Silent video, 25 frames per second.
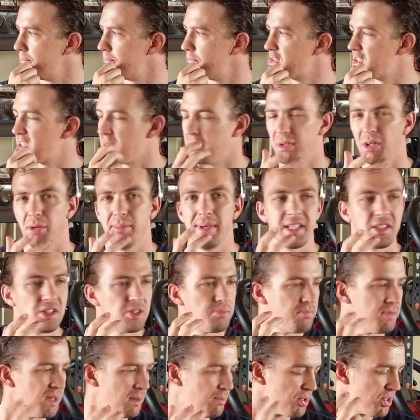something will make
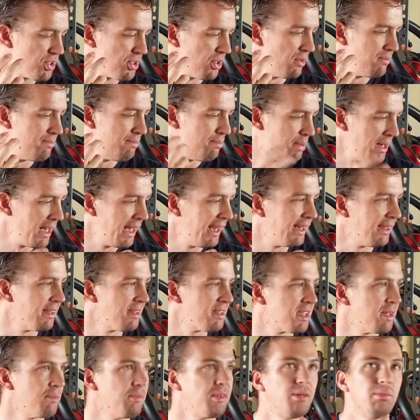this episode better,
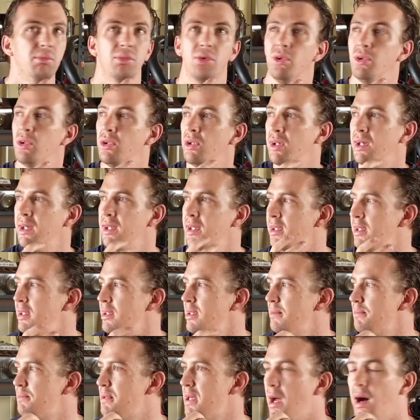something more,
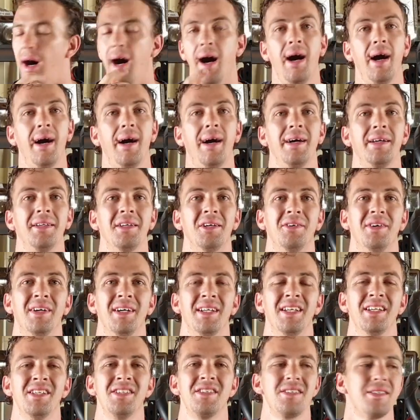I know
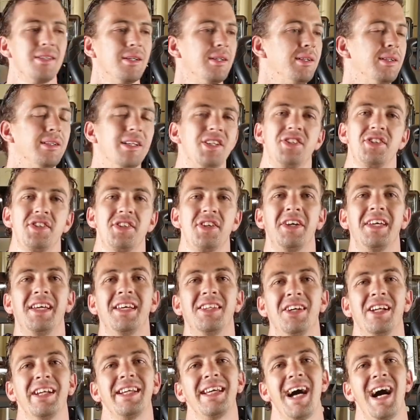what it is. Let's just go
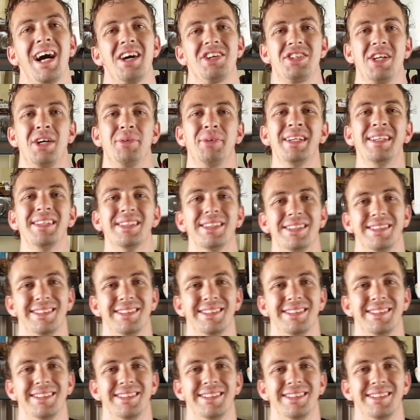get another car, shall we?